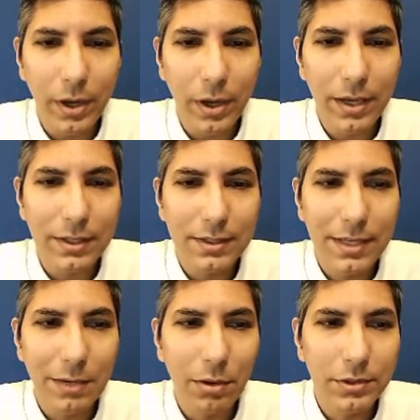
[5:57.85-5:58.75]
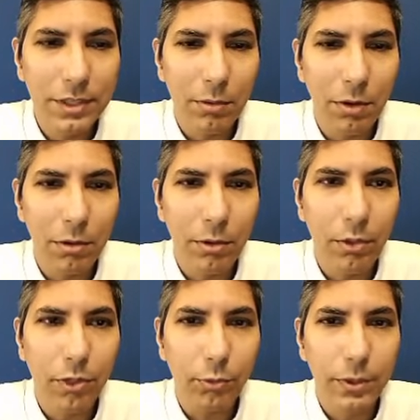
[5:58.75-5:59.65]

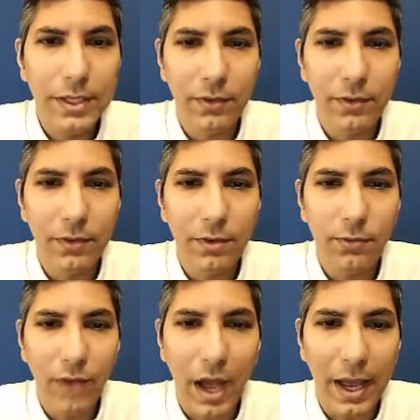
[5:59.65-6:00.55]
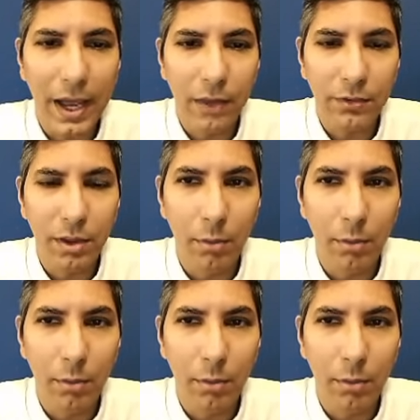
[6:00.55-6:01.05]
0.00375